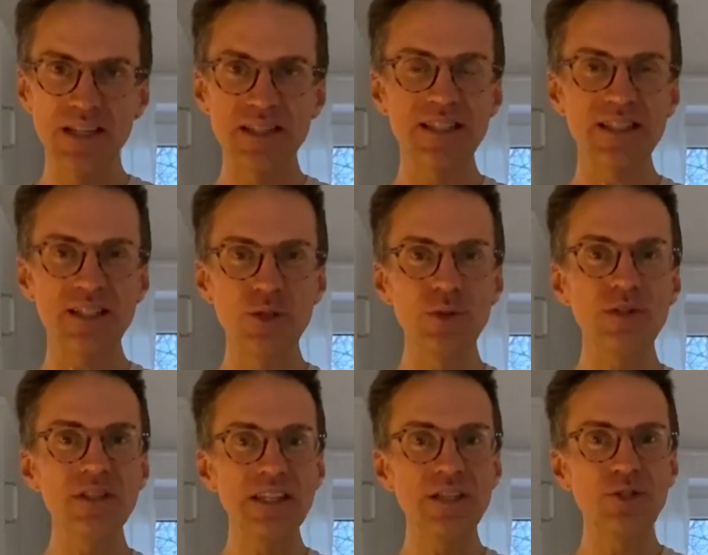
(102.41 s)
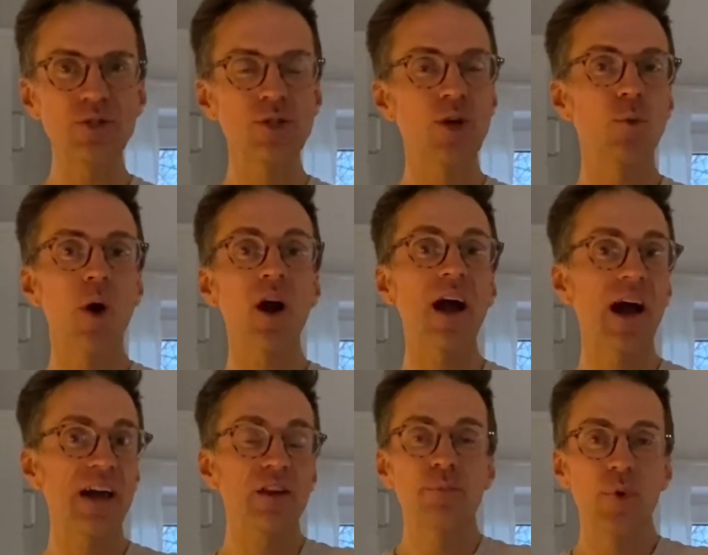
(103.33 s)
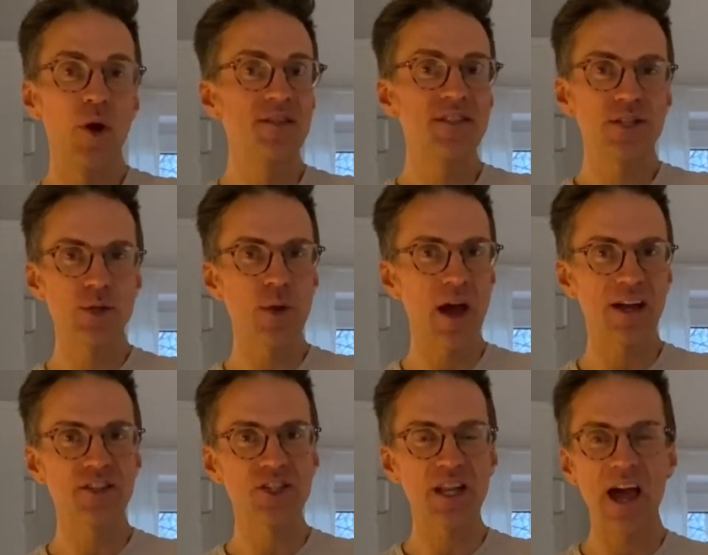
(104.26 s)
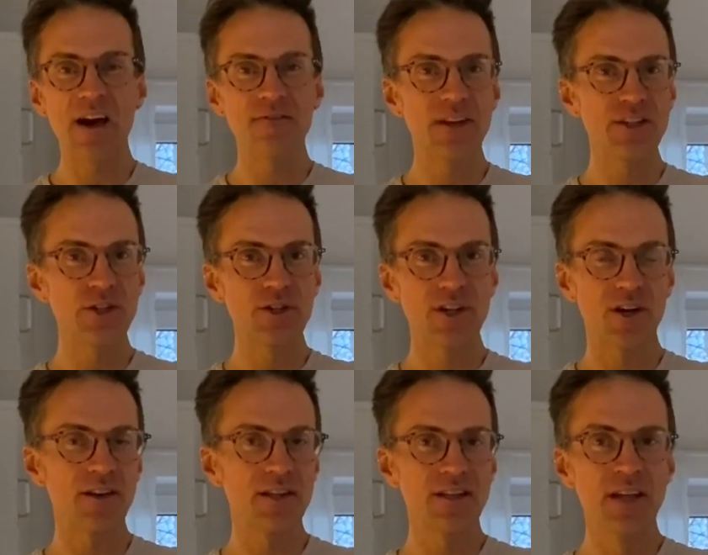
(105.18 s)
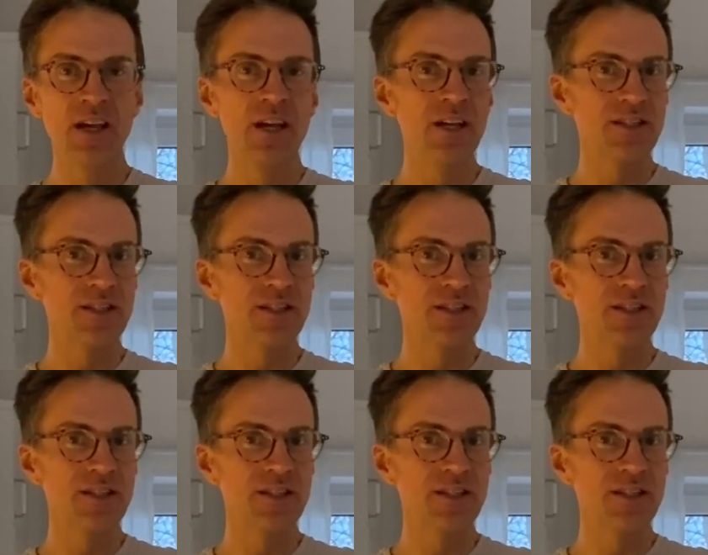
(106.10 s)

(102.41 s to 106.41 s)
is you need to know what kind of birds do you actually have in your garden.